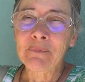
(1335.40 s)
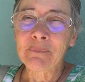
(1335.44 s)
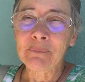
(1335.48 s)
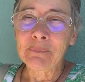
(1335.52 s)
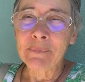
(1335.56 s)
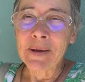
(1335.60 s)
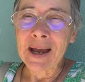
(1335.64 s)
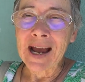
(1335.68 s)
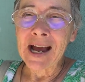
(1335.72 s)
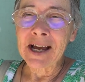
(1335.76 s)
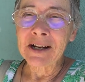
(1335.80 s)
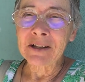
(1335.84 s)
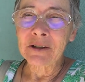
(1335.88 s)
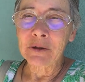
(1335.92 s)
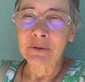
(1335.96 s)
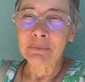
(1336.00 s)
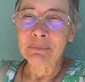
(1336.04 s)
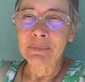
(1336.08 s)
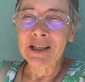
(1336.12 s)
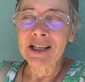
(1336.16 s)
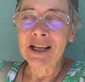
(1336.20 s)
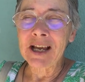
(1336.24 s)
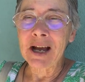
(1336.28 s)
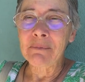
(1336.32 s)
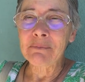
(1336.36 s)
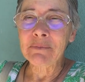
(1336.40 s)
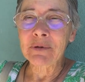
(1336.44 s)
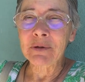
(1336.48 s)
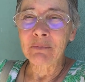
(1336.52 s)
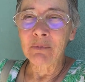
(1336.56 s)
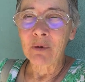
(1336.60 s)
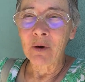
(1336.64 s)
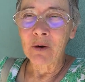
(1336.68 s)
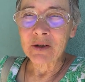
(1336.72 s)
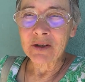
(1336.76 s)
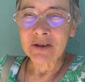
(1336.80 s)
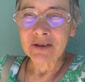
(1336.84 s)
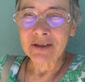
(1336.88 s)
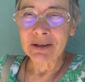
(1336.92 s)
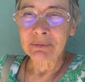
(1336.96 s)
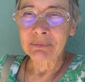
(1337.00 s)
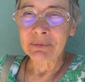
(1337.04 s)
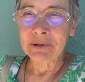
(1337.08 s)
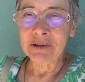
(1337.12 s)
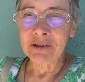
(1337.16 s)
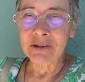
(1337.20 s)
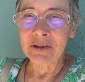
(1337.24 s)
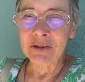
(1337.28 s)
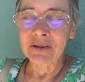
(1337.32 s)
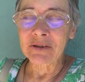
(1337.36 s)
matter becomes more
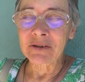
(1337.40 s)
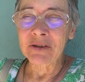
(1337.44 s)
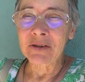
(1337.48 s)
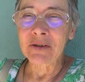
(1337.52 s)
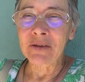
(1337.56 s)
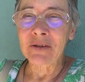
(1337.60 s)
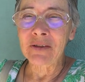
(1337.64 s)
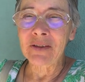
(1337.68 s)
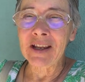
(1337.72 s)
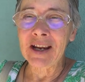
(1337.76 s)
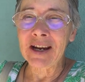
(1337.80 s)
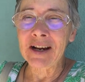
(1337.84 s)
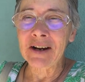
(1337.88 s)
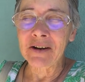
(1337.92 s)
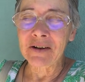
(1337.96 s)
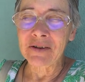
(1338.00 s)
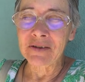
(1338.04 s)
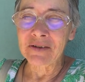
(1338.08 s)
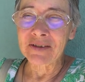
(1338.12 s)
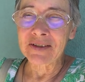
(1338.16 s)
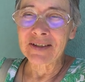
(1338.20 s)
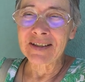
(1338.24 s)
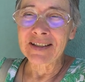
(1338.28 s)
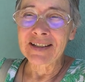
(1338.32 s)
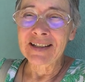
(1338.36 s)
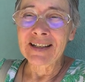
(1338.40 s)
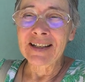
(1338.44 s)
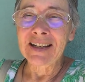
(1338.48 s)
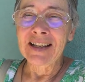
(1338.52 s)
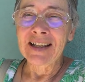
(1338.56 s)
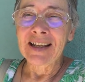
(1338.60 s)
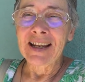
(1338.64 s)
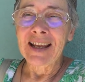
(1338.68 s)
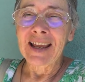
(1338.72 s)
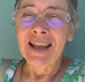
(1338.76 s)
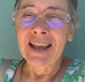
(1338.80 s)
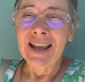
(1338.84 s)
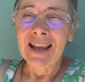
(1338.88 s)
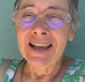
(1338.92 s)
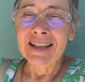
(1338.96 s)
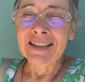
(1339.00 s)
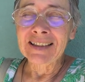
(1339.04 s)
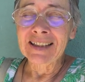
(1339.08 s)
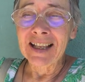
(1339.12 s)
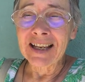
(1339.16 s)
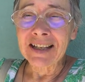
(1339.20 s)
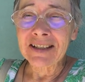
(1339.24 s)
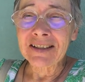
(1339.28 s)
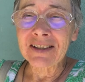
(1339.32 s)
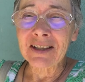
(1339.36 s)
similar to theirs and
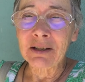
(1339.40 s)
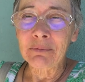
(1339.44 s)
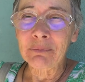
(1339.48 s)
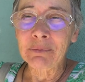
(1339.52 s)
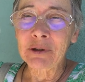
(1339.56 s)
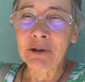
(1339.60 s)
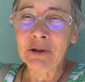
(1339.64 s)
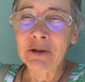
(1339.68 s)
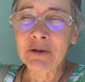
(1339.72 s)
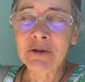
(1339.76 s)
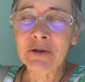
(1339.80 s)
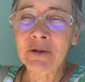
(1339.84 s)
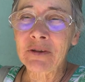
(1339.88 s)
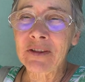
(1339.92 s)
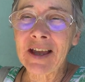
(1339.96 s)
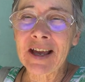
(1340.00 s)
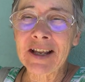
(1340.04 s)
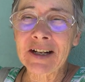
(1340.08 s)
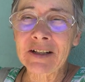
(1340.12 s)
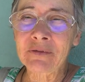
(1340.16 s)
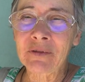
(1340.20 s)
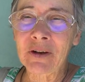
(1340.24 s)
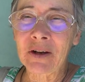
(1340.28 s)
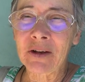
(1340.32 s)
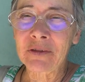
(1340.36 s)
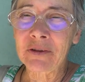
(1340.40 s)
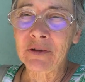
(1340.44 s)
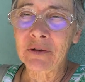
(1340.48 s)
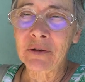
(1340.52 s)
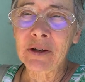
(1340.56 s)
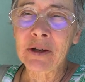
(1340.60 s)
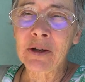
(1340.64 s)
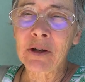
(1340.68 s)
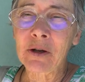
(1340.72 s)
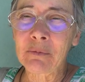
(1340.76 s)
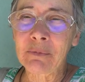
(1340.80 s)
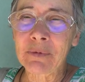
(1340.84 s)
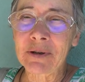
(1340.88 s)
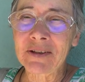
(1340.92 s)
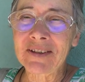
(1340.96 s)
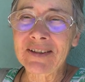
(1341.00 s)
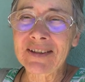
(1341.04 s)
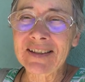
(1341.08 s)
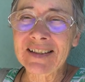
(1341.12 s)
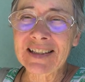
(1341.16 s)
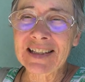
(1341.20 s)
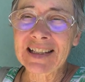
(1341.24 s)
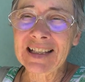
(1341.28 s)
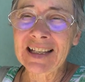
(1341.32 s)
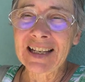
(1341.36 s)
less similar to that of other
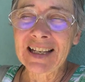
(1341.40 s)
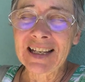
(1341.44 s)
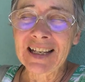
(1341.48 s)
humans.